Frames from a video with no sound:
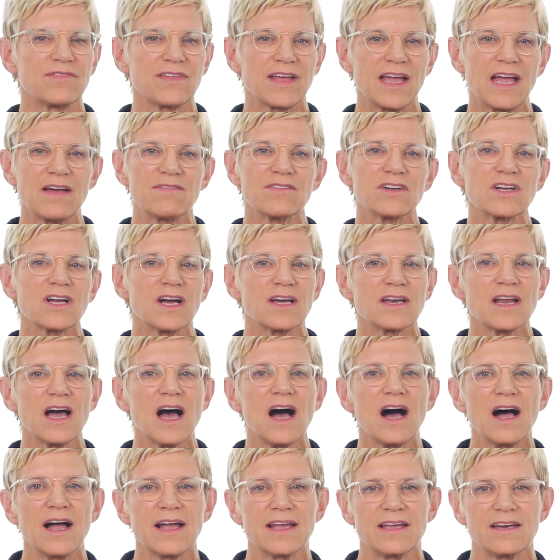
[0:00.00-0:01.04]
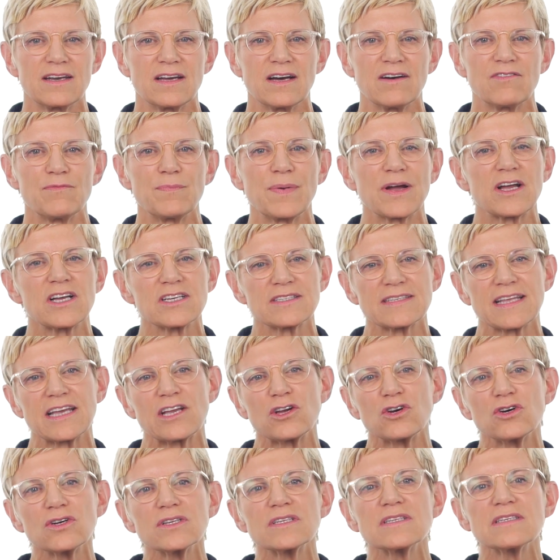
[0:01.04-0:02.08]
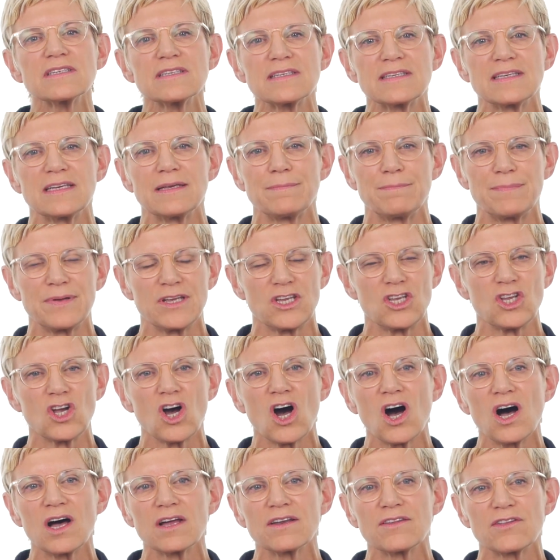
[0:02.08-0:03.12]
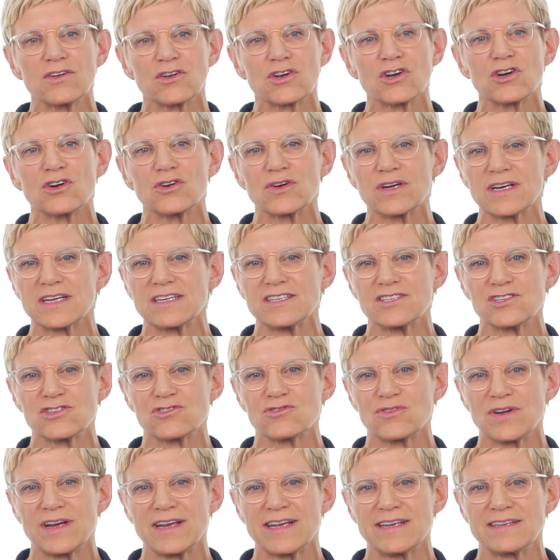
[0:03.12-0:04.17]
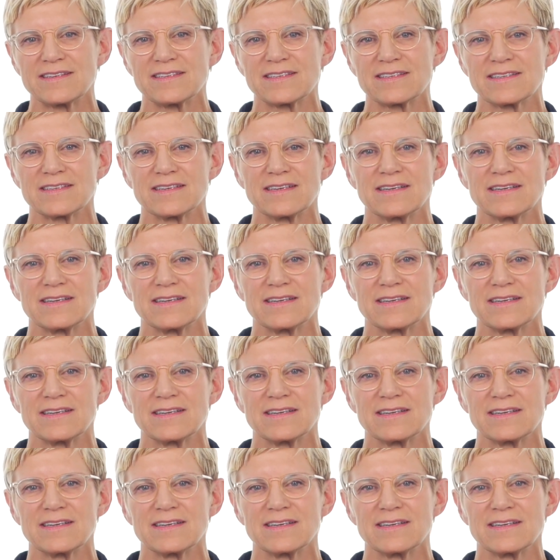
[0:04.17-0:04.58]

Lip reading: they haven't gone high enough because they couldn't see beyond their current constraints.